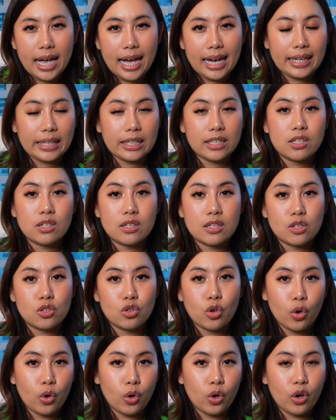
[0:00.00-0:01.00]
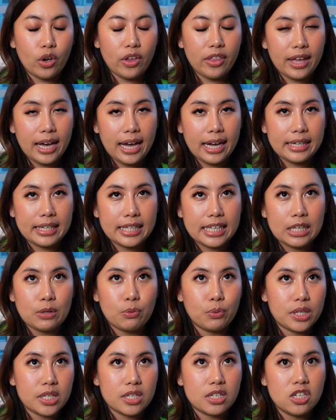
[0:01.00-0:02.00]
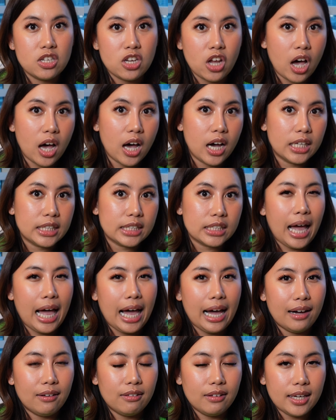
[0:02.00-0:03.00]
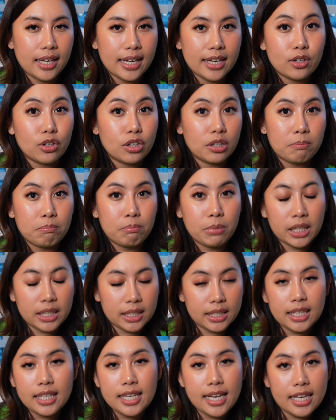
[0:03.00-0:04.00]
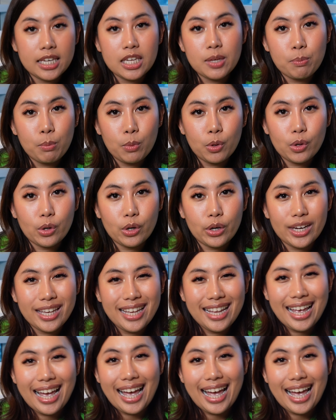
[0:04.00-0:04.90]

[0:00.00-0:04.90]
I saw that he was not howling or barking anymore,